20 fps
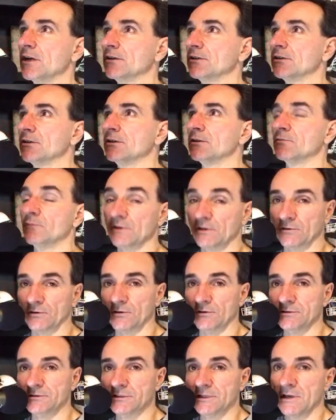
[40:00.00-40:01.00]
Tucker
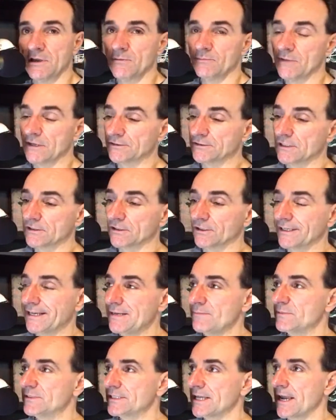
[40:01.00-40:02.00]
recruits. Mel
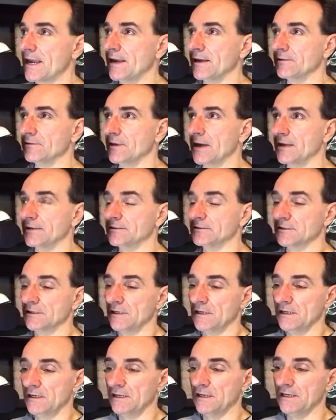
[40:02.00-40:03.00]
Tucker keeps saying that
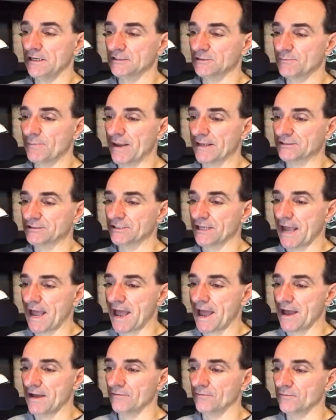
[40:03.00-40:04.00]
he expects to
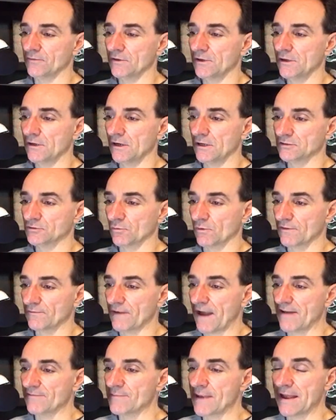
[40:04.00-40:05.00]
have a
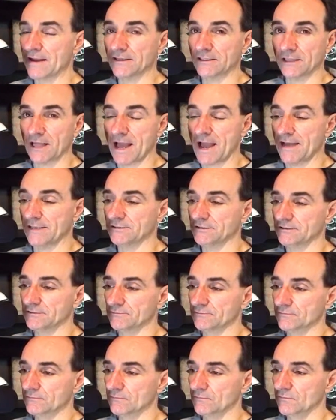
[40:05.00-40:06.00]
25-man class.
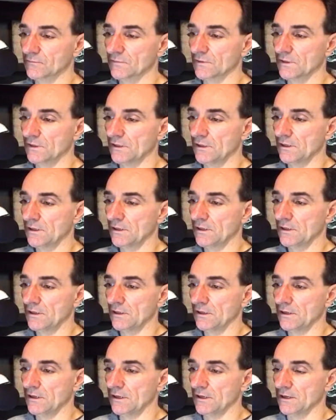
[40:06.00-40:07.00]

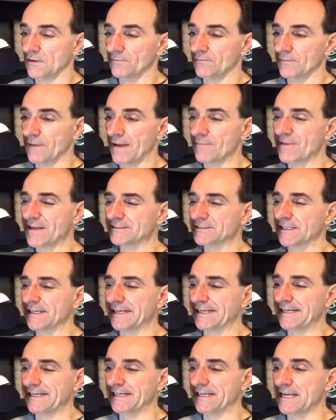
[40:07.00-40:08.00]
I'm not saying
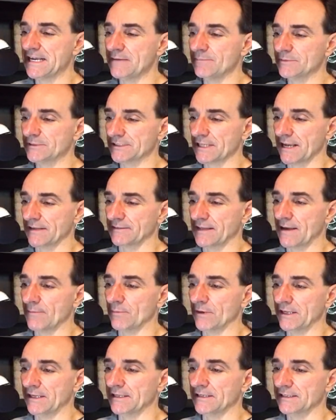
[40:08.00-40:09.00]
he keeps saying that,
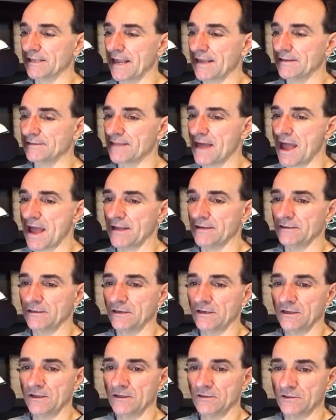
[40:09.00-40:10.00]
but he indicated that
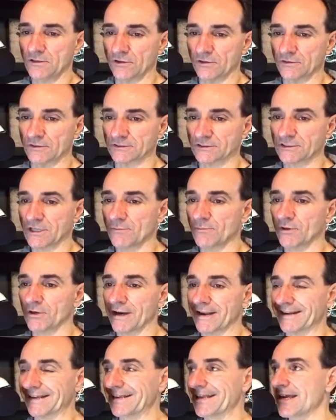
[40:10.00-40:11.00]
during the summer
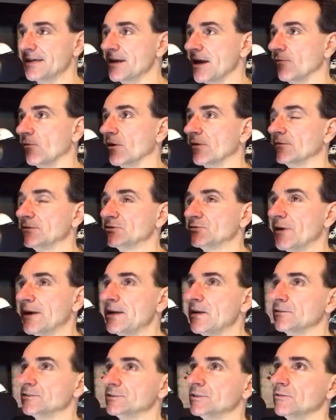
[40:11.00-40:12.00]
and again on one of his
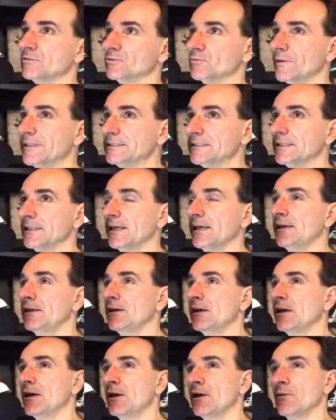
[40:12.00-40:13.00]
radio shows recently.
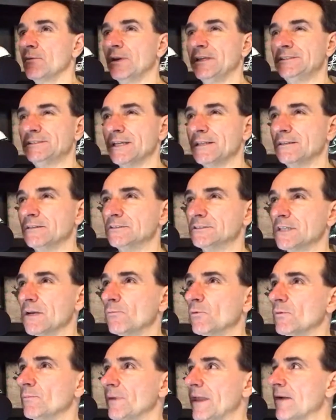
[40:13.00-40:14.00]
He said some
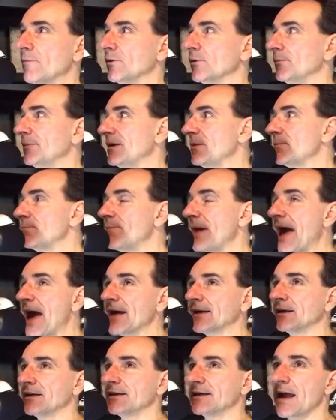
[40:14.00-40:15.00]
would be able to be
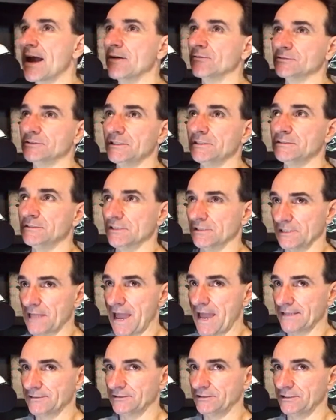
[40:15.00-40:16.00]
back counted to
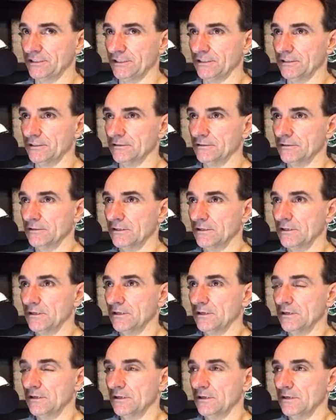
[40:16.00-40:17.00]
last year.
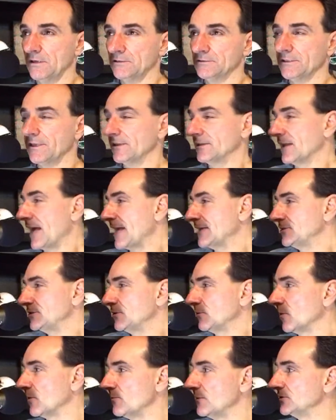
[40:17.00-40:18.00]
So I think last year,
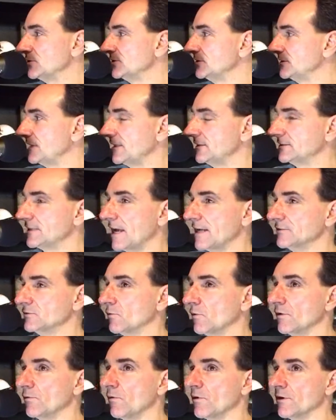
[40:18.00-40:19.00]
what did Michigan State sign?
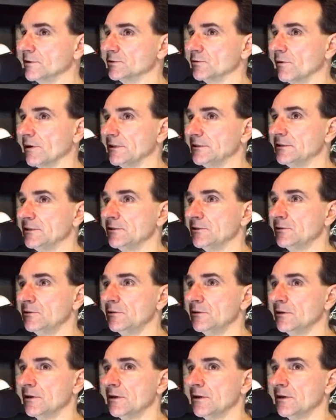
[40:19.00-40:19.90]
21 or 22?